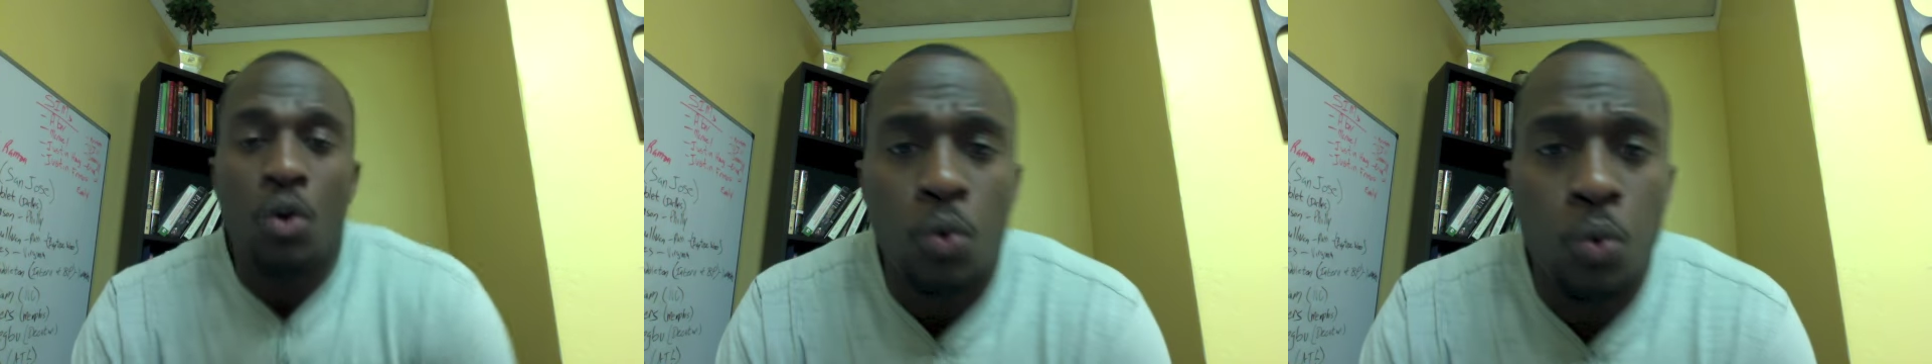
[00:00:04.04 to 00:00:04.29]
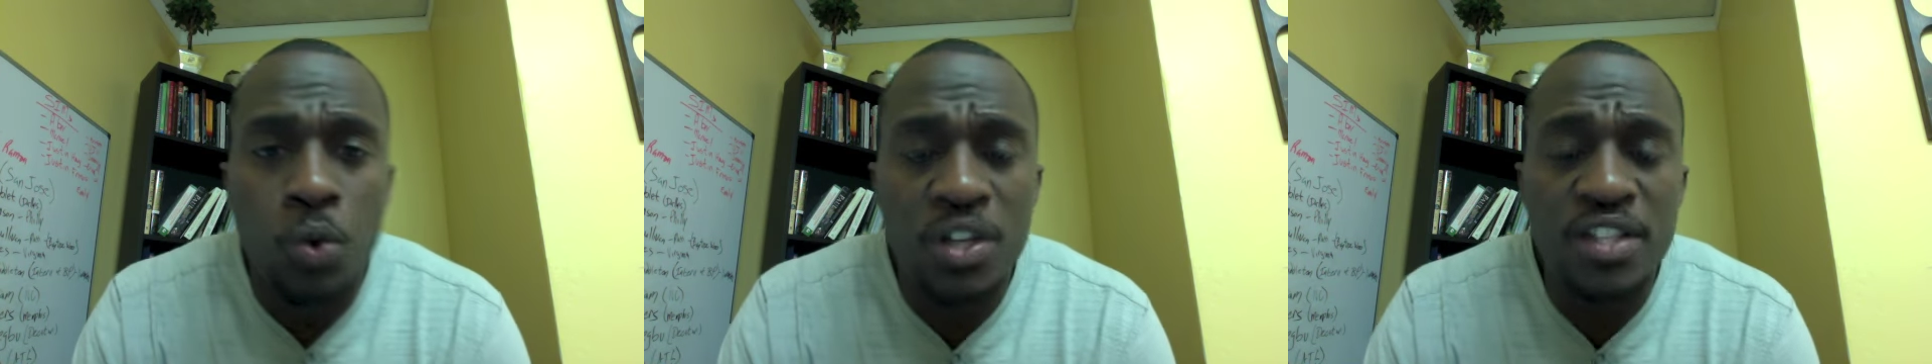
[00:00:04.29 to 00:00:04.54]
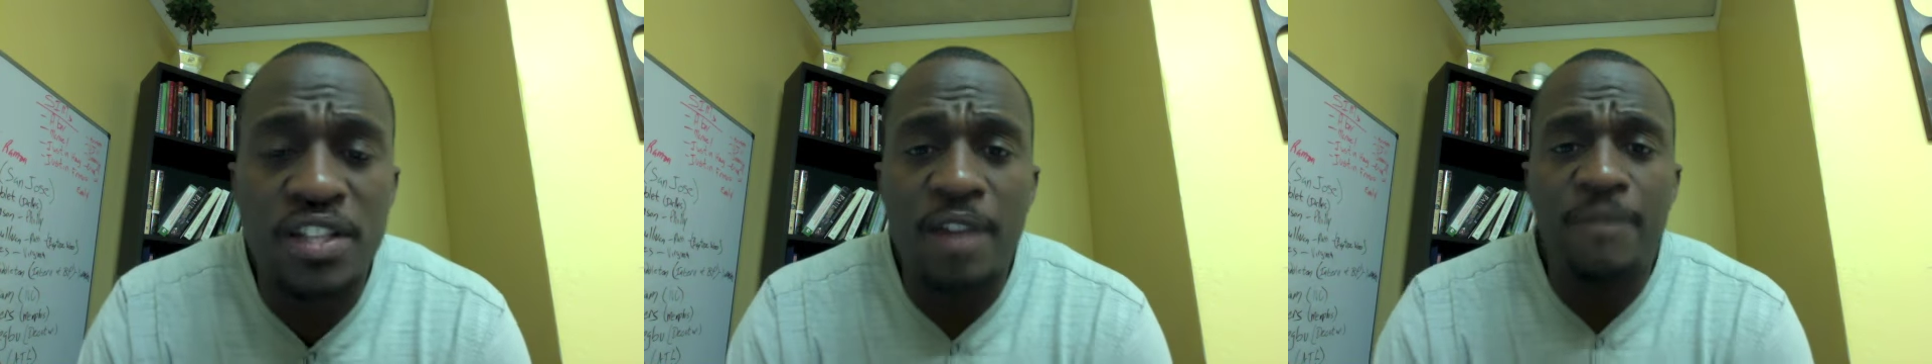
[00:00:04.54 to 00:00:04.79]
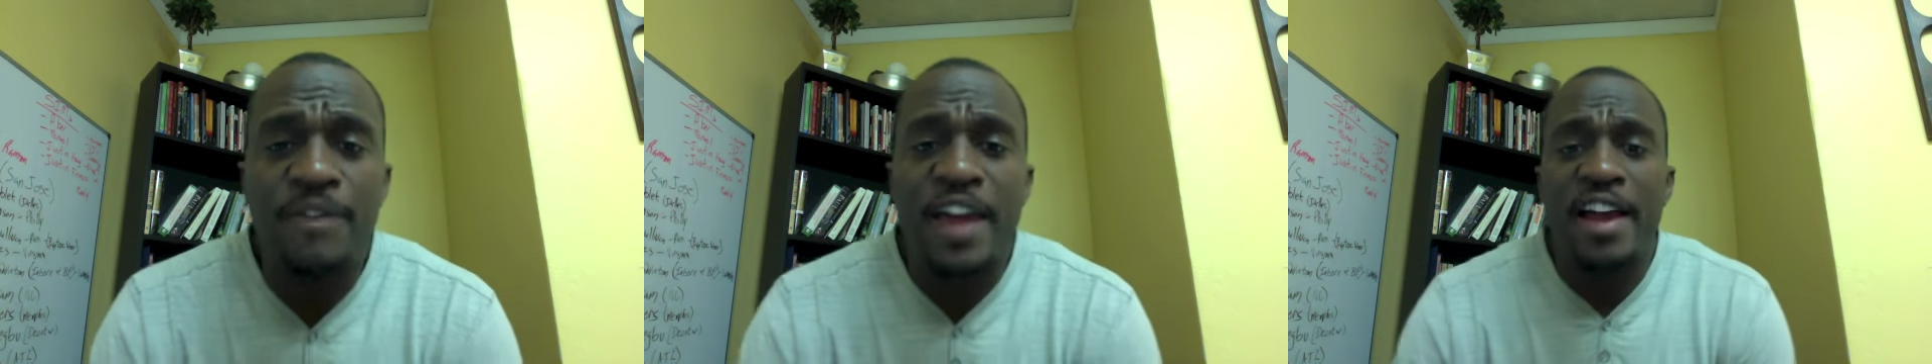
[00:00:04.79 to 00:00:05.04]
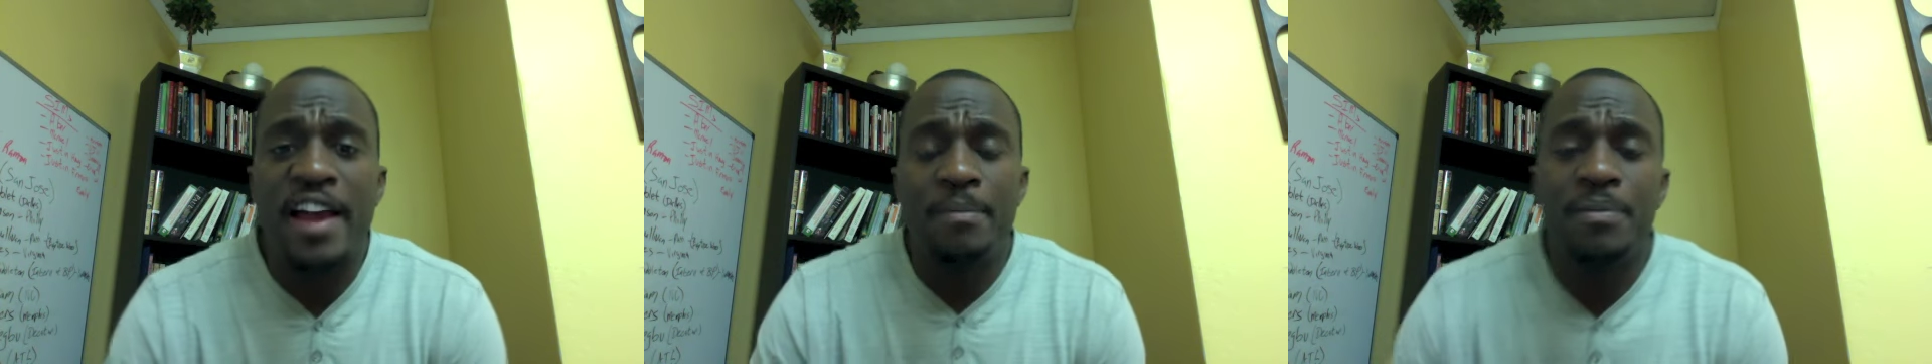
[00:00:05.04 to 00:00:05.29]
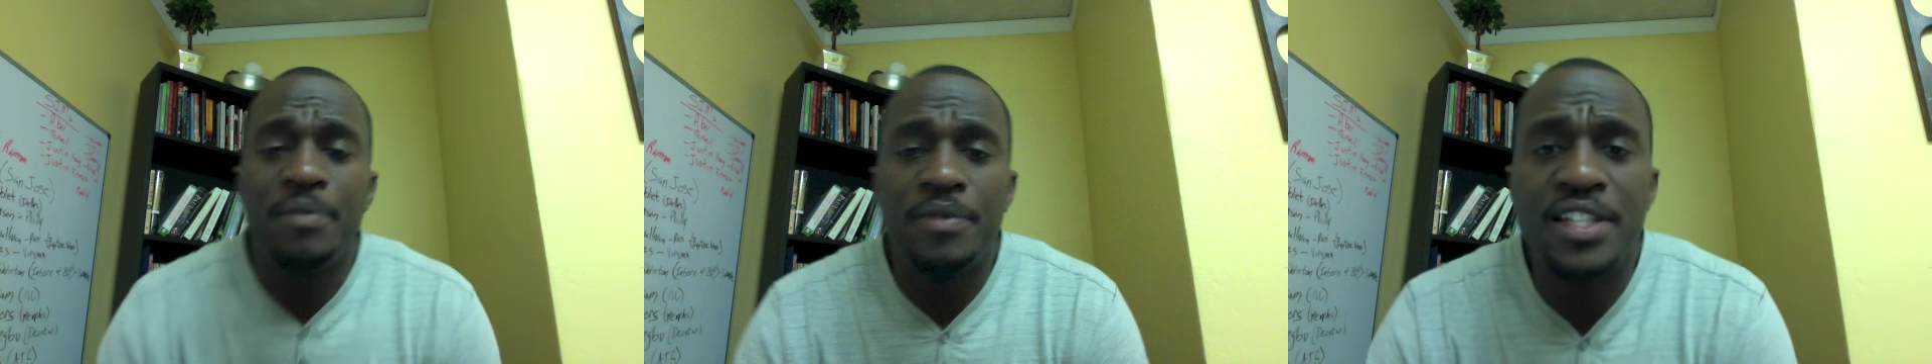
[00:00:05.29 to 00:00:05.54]
What's up,
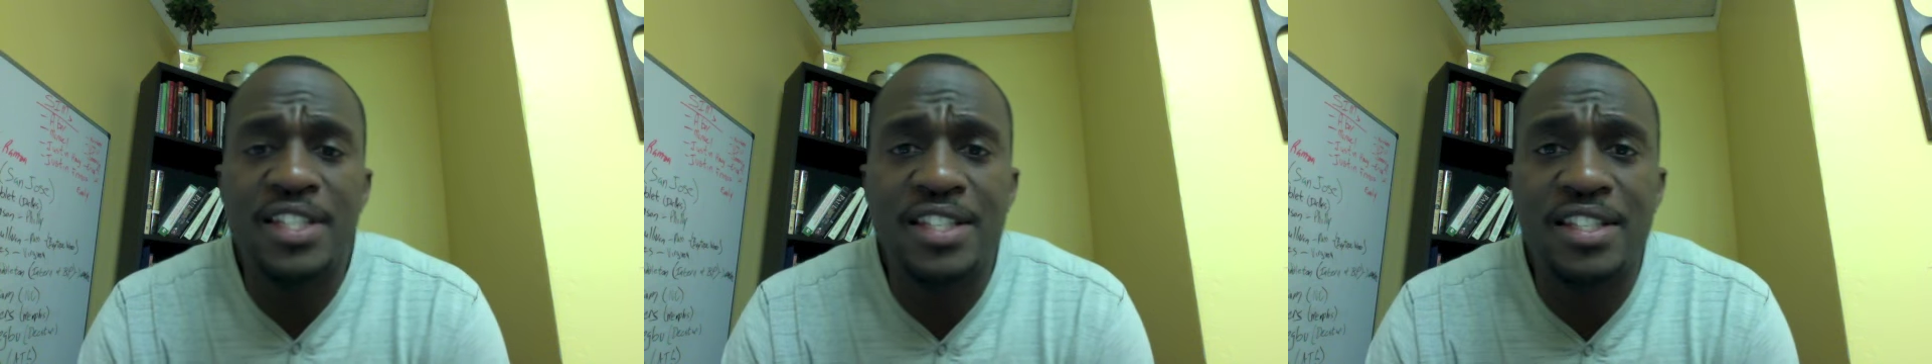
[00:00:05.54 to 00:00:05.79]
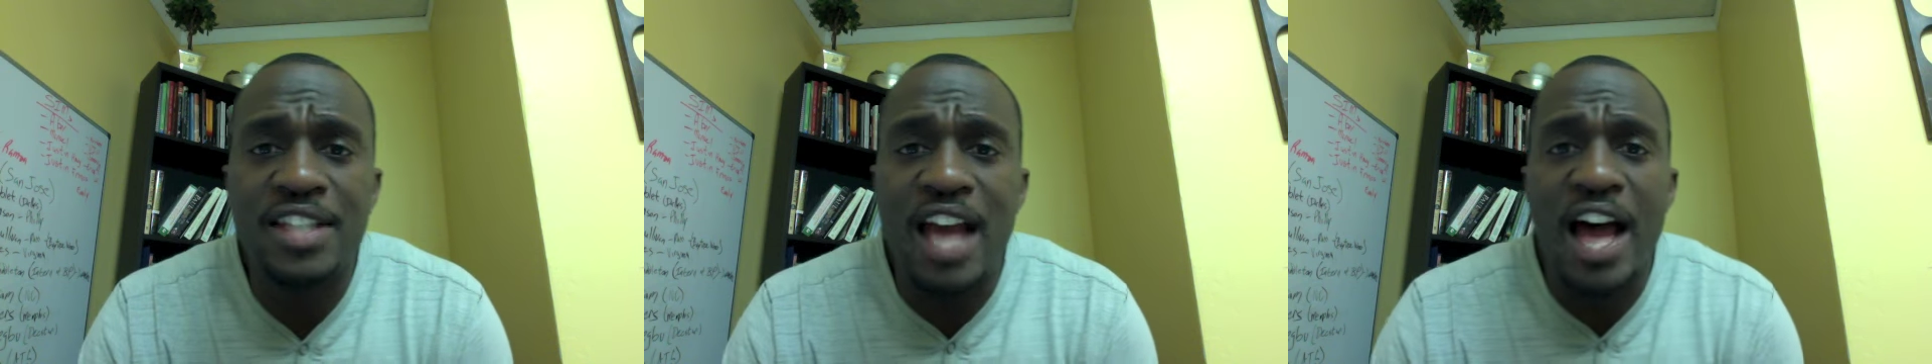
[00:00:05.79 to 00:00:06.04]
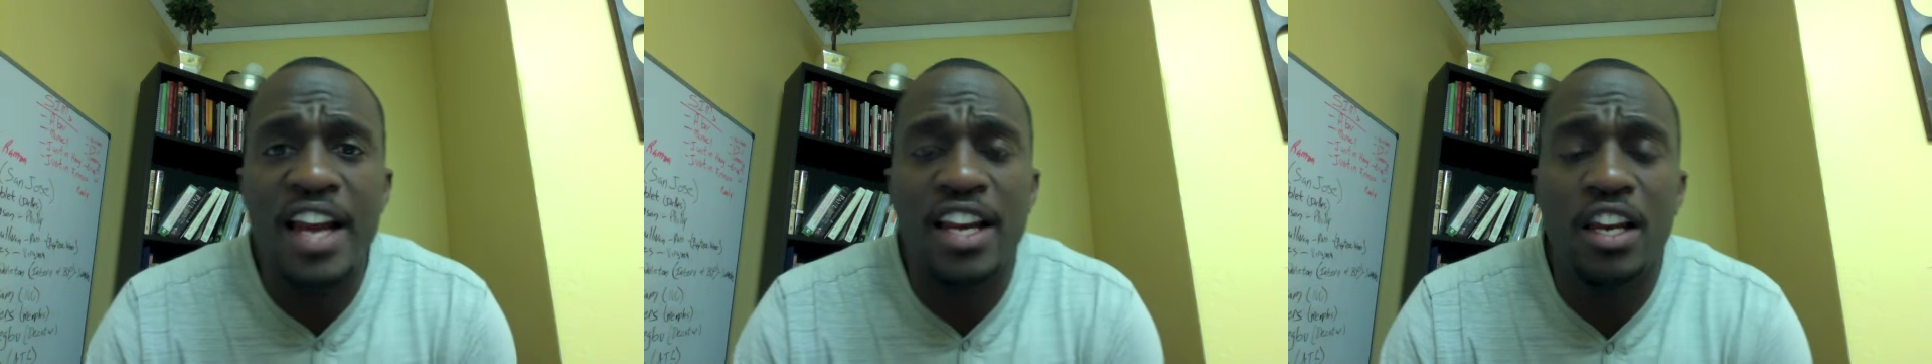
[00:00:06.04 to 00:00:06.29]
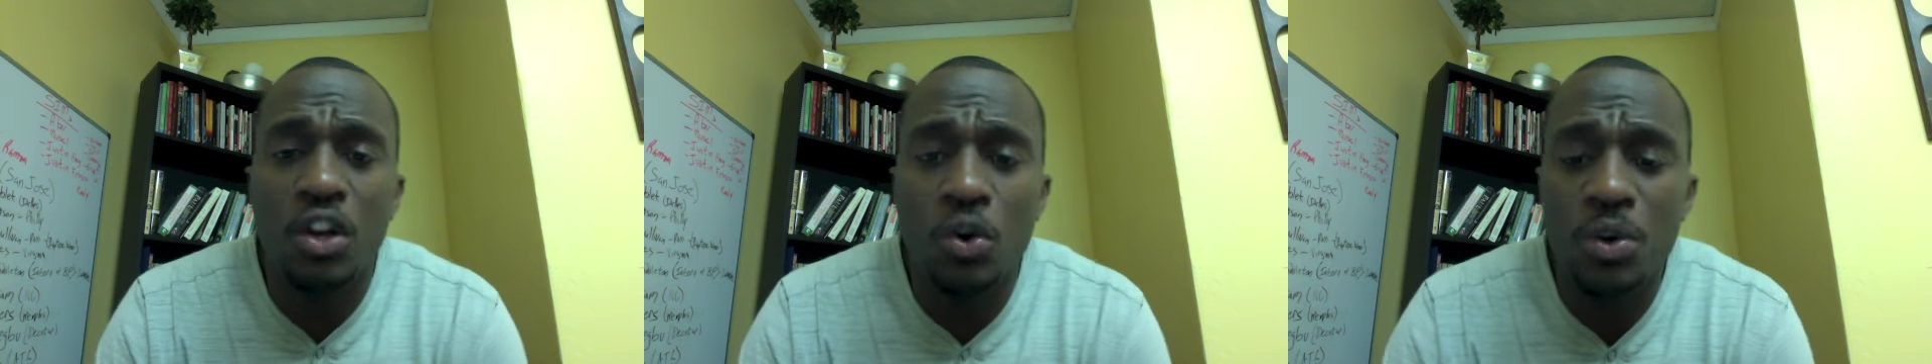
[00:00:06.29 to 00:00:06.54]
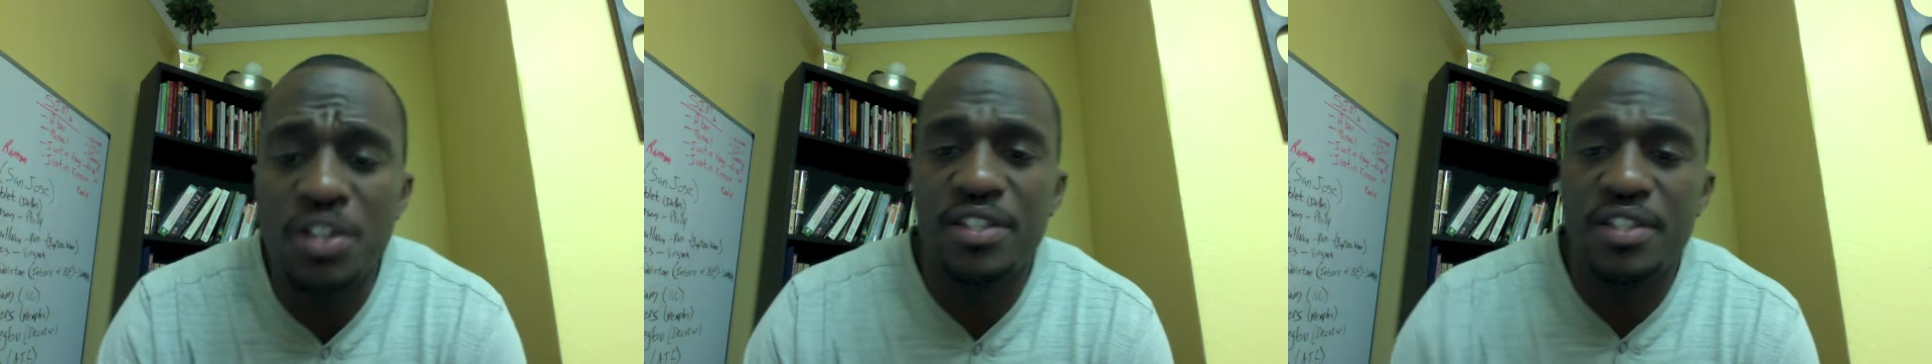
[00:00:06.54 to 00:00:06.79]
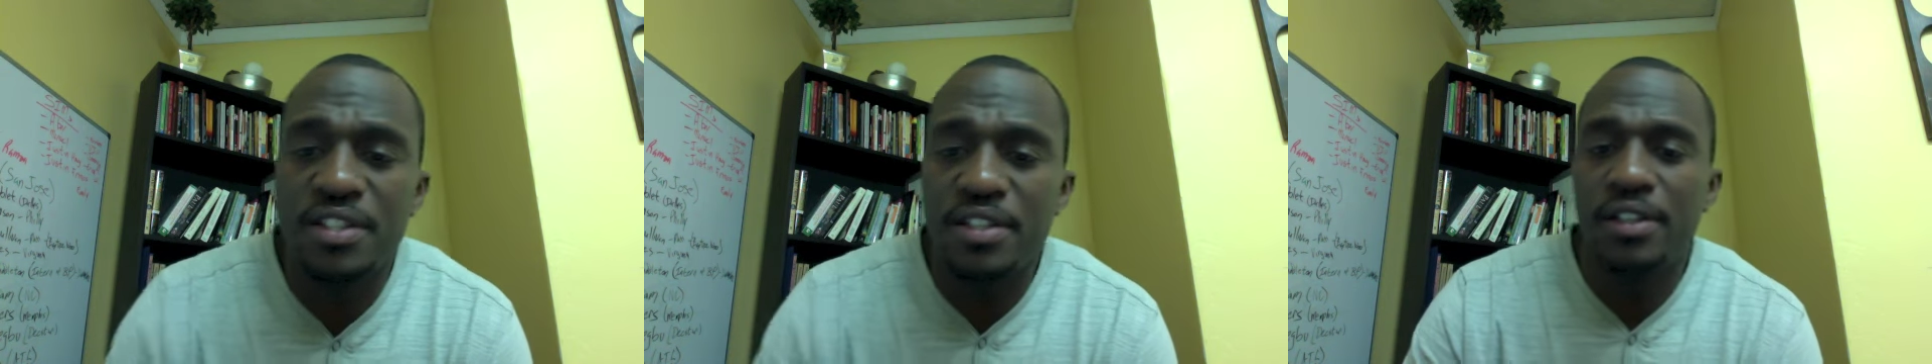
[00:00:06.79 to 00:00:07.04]
fam? This is Dhati
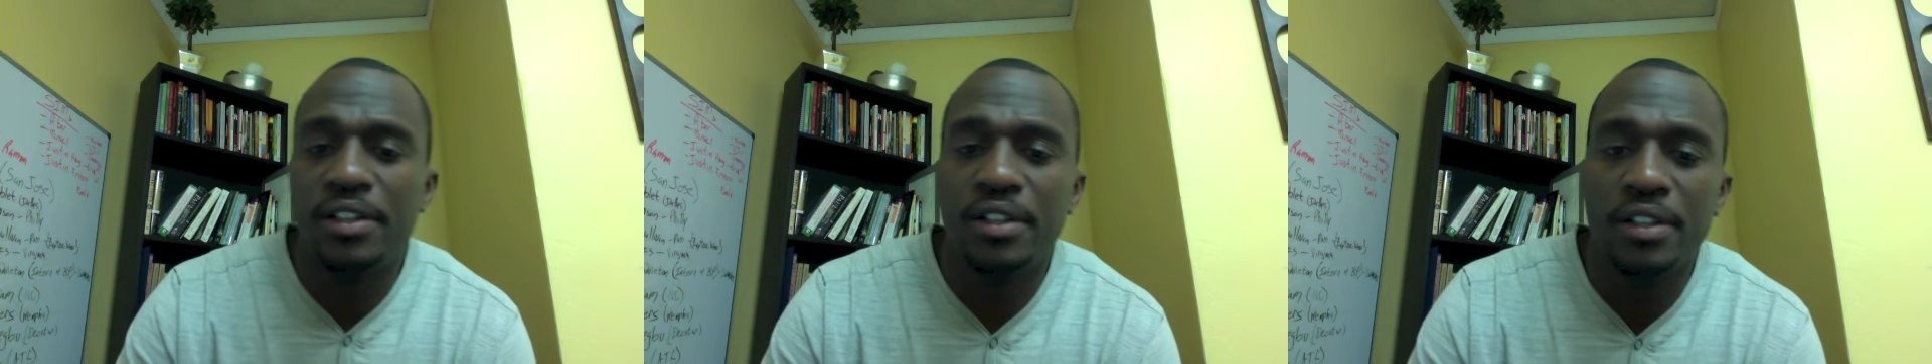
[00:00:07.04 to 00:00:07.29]
Lewis.